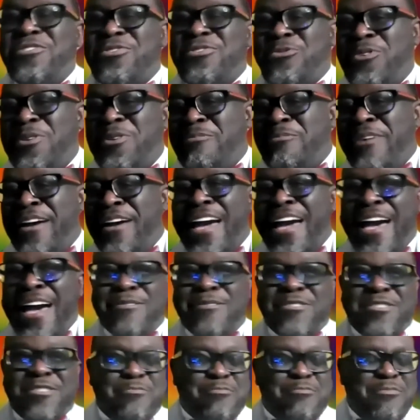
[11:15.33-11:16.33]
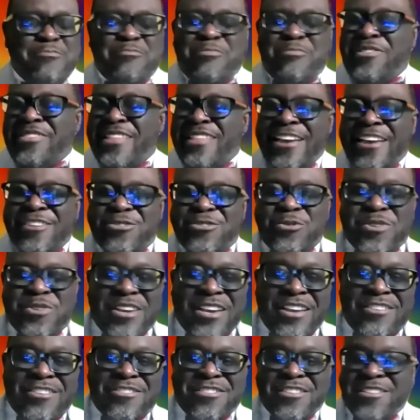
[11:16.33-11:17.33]
3 baths, palatial
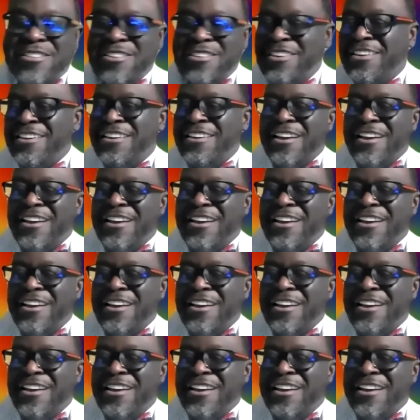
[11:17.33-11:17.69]
kitchen,